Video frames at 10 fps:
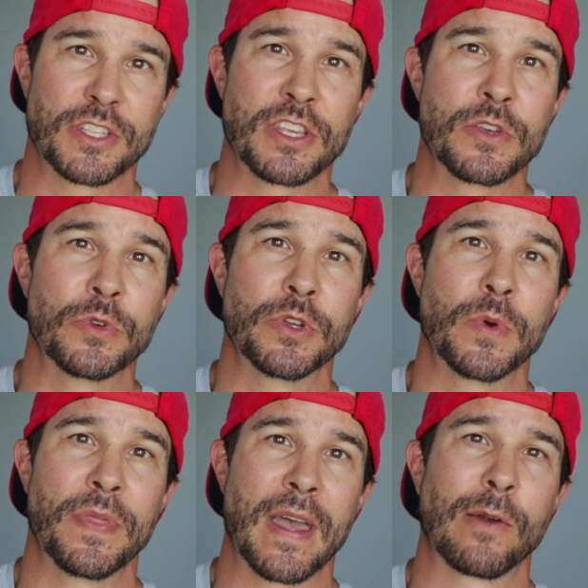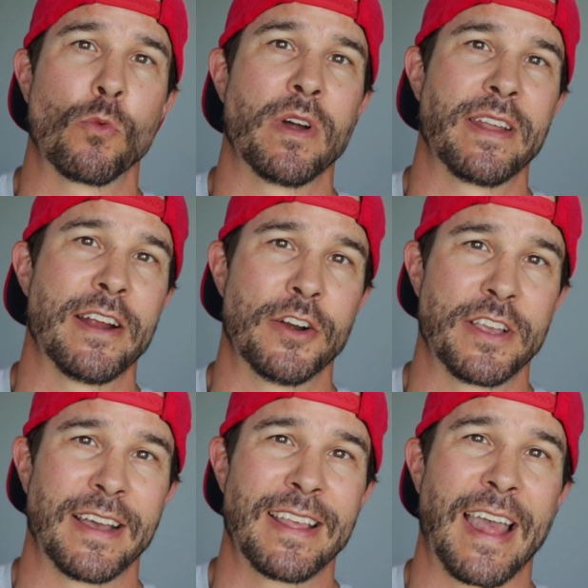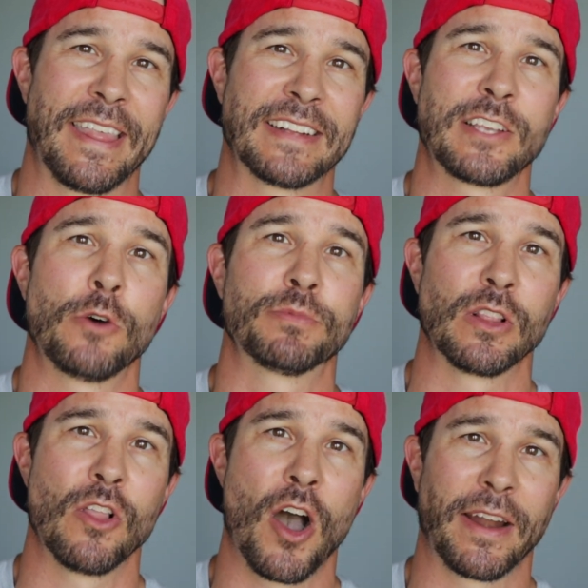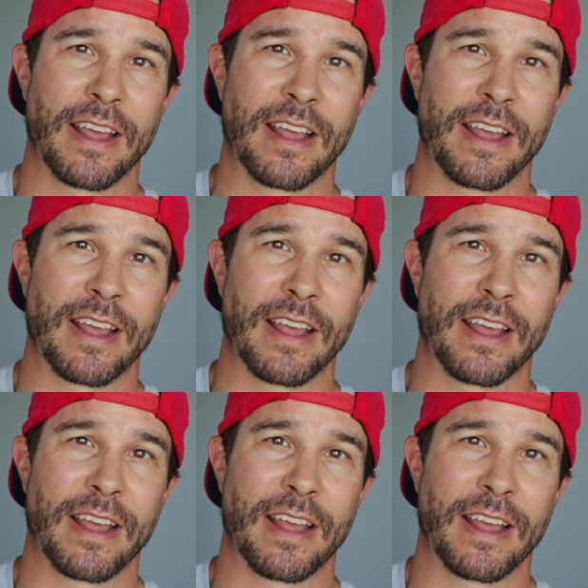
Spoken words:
that you do in that one area. That's helped a lot.